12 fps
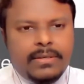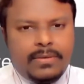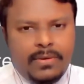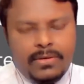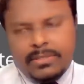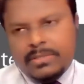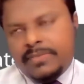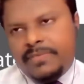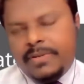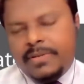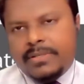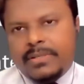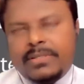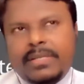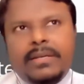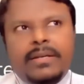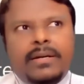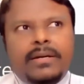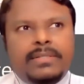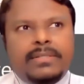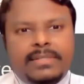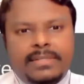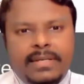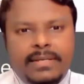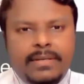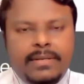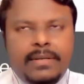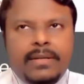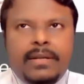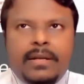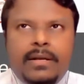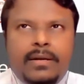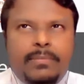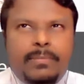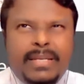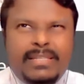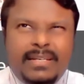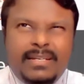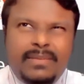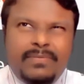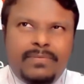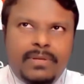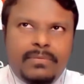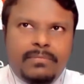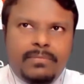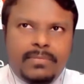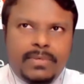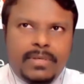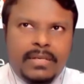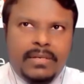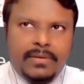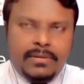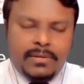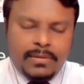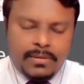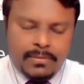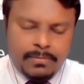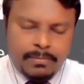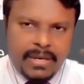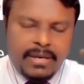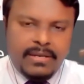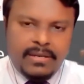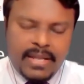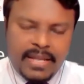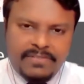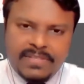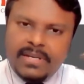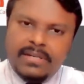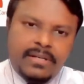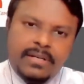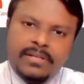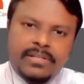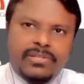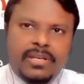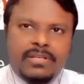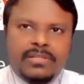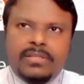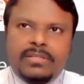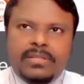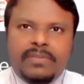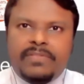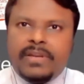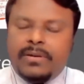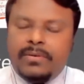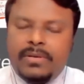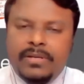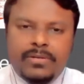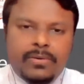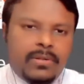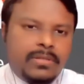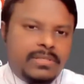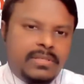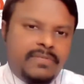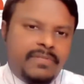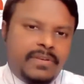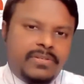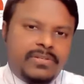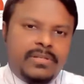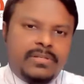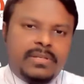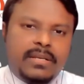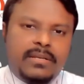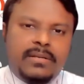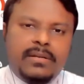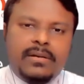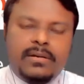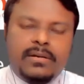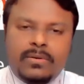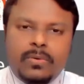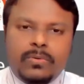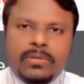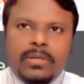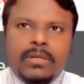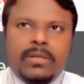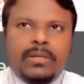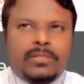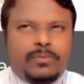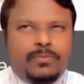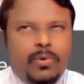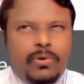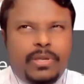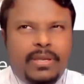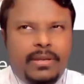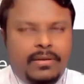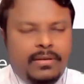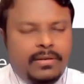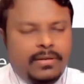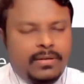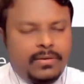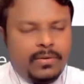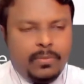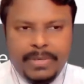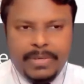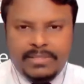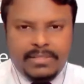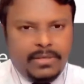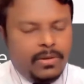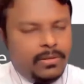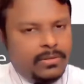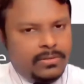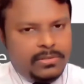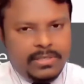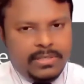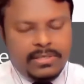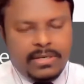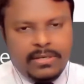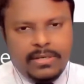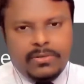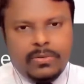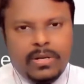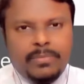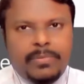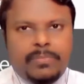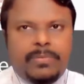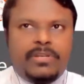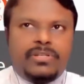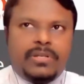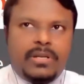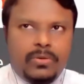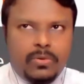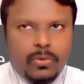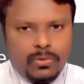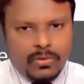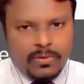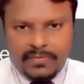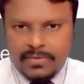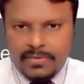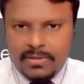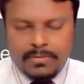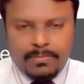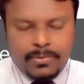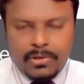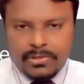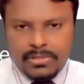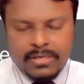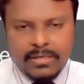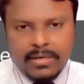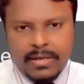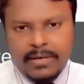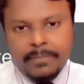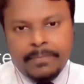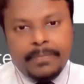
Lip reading: Causes of various. See, as I said, basically, in the main lifestyle related changes itself can lead to all these infections and growth. Smoking, obesity, all those things can lead to hyperplasia and growth of the prostate gland.